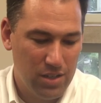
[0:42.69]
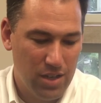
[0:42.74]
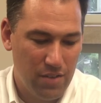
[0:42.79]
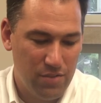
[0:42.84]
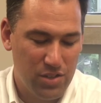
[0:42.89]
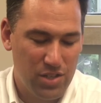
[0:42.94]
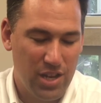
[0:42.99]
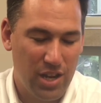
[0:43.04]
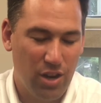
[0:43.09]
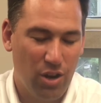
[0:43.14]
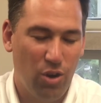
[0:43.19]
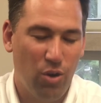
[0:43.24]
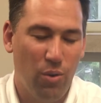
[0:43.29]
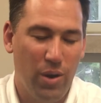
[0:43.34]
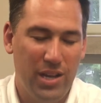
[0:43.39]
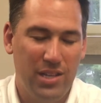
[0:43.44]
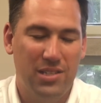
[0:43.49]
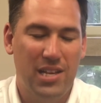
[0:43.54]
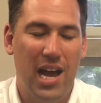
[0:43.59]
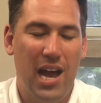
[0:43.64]
I just had a
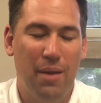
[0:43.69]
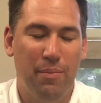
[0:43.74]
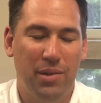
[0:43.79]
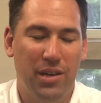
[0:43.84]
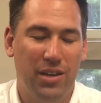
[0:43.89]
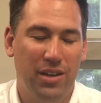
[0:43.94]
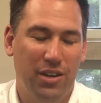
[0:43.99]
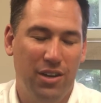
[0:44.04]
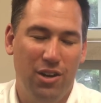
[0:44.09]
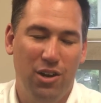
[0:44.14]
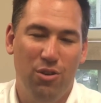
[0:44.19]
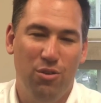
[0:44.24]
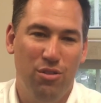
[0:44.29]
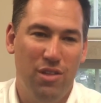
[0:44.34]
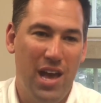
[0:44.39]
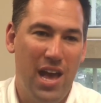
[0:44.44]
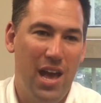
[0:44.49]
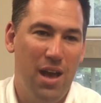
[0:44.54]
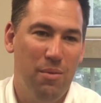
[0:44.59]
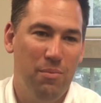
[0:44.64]
great time getting to know
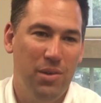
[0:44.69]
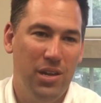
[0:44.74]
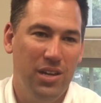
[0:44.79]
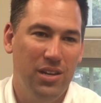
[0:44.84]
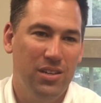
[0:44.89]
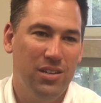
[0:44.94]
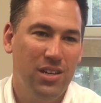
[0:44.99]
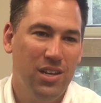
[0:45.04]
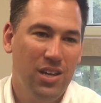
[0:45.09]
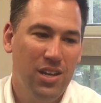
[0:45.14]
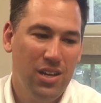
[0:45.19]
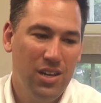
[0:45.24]
them and